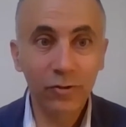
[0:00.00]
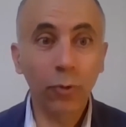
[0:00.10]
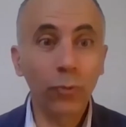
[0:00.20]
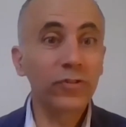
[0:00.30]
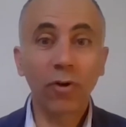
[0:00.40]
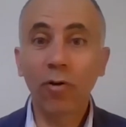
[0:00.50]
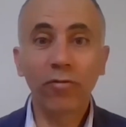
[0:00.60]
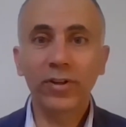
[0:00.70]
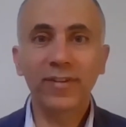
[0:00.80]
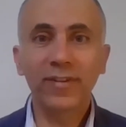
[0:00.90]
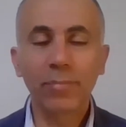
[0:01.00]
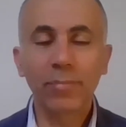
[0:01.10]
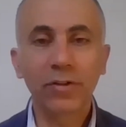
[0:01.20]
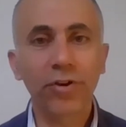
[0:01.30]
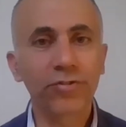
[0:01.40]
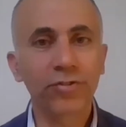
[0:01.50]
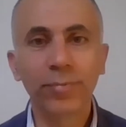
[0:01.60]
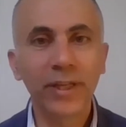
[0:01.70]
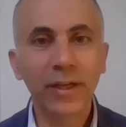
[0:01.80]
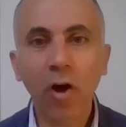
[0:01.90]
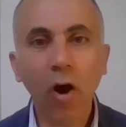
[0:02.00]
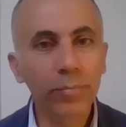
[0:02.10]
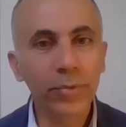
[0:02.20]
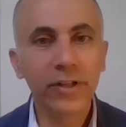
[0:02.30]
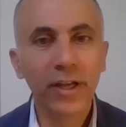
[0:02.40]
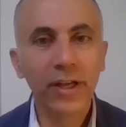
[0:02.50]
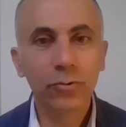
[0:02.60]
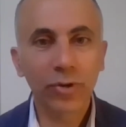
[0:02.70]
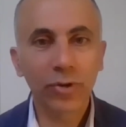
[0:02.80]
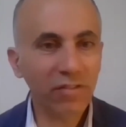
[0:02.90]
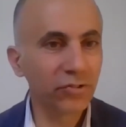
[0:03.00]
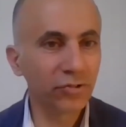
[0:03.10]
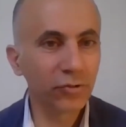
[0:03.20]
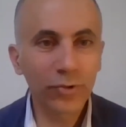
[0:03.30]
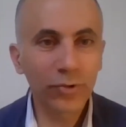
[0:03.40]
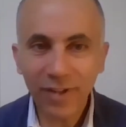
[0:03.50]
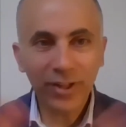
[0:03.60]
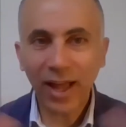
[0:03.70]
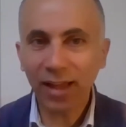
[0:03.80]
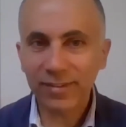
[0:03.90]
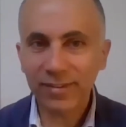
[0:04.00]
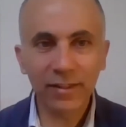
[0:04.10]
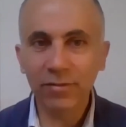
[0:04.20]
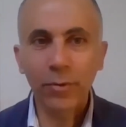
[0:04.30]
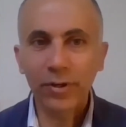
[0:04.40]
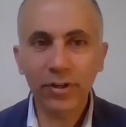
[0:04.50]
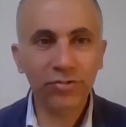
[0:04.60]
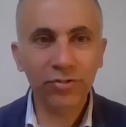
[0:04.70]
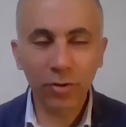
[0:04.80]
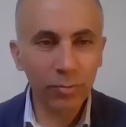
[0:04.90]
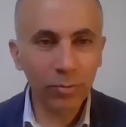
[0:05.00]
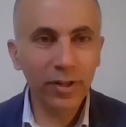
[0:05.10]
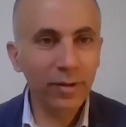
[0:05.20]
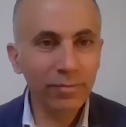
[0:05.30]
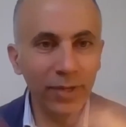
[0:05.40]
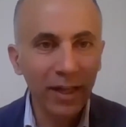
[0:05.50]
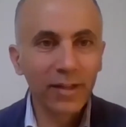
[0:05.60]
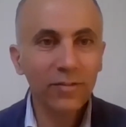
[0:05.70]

So we saw, for example, churches being open to refugees without asking if they were Christian or Muslim.